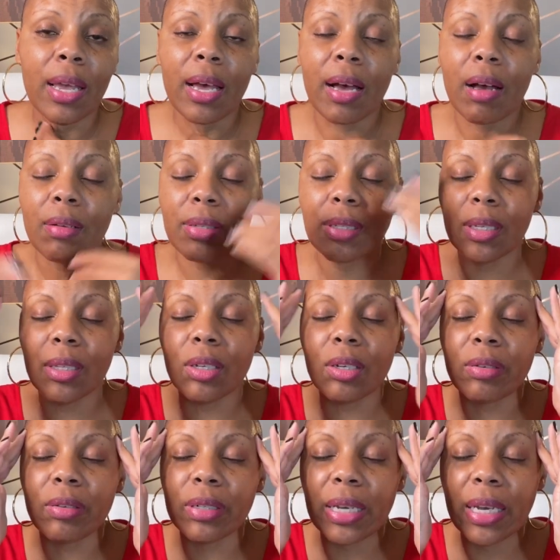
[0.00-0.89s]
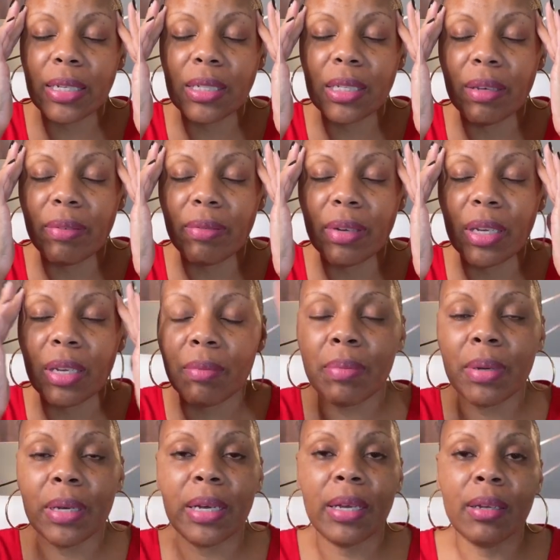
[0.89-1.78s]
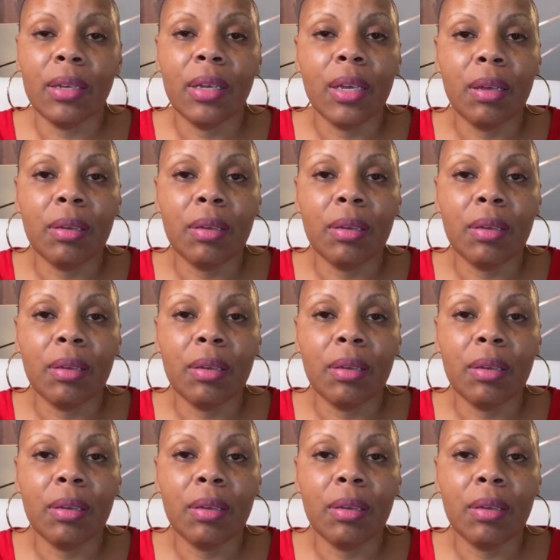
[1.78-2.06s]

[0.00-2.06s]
i'll see the creativity but